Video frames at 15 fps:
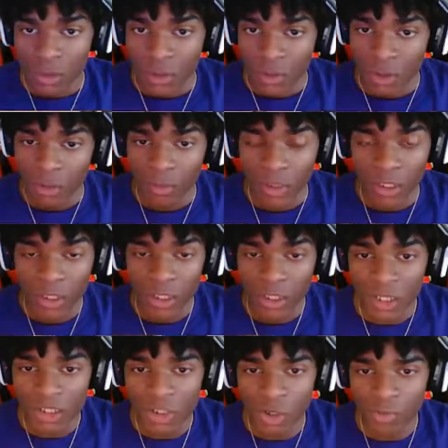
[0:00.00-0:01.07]
Oh my God.
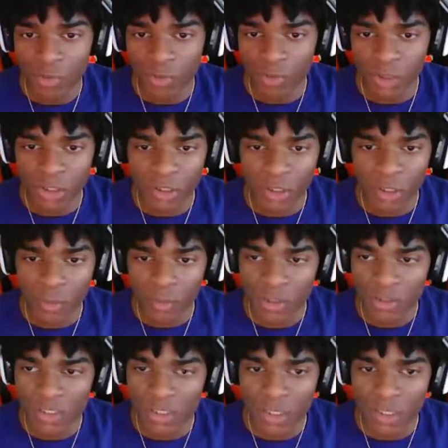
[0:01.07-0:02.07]
Let's hope the Brooklyn and Boston